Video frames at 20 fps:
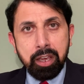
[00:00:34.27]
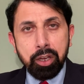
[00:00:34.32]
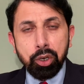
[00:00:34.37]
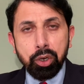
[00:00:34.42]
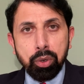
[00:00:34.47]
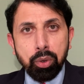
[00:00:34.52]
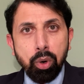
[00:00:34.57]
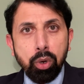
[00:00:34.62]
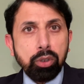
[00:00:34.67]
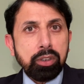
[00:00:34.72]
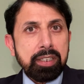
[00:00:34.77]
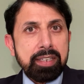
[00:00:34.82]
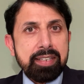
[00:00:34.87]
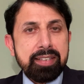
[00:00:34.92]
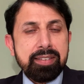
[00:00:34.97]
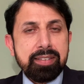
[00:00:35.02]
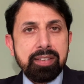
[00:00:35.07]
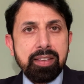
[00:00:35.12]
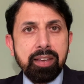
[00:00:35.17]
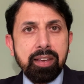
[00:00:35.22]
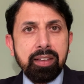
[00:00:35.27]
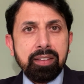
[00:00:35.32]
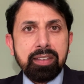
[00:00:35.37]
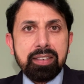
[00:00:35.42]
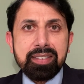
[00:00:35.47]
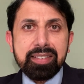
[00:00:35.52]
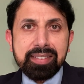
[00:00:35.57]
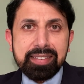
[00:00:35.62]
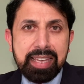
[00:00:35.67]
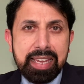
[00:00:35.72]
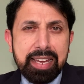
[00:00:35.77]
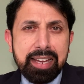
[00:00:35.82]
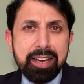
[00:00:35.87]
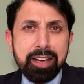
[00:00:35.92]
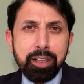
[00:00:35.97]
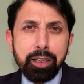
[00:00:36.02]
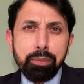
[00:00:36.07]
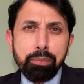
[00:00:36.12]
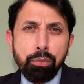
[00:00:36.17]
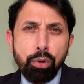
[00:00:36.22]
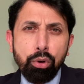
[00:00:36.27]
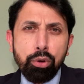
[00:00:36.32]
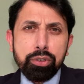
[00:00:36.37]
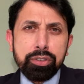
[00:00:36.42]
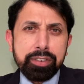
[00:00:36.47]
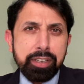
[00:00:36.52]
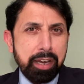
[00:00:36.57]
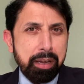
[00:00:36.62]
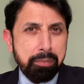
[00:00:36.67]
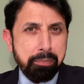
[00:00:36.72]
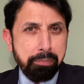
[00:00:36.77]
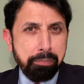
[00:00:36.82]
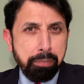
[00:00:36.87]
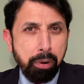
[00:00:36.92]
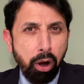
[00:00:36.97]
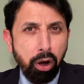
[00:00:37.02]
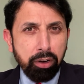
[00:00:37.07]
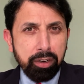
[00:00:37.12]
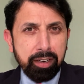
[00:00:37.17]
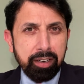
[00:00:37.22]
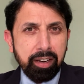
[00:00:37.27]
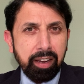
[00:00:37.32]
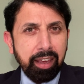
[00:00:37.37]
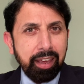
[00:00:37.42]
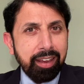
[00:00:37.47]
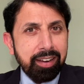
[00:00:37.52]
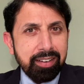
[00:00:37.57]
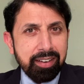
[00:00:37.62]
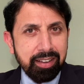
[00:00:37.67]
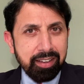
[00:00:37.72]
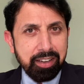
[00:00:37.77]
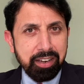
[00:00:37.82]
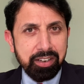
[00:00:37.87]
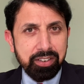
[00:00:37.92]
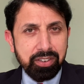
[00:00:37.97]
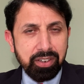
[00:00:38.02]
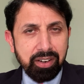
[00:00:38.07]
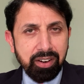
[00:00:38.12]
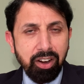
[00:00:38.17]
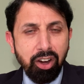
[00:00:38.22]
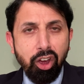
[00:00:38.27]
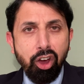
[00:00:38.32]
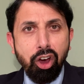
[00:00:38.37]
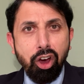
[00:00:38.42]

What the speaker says: Growth is the single most important indicator